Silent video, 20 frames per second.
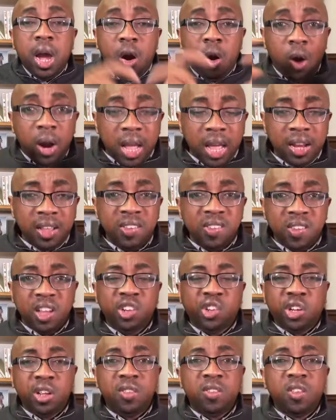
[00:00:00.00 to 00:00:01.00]

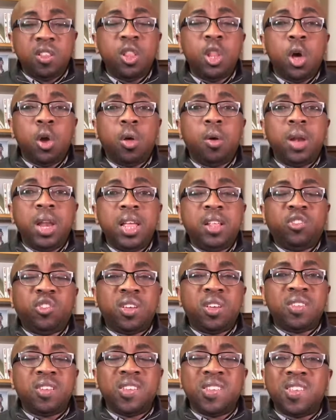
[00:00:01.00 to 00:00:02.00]
organizations, not only
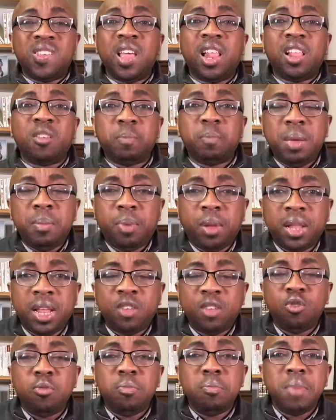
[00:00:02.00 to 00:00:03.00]
just the salespeople
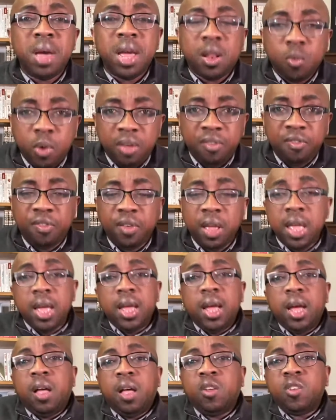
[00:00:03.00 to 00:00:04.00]
that you met with,
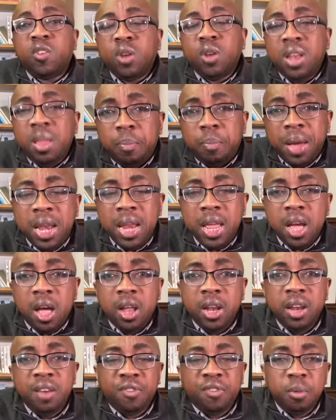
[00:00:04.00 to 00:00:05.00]
also depending
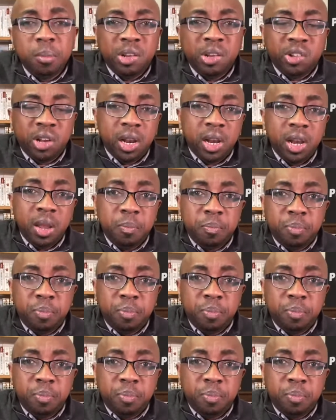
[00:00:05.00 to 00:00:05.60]
on information that they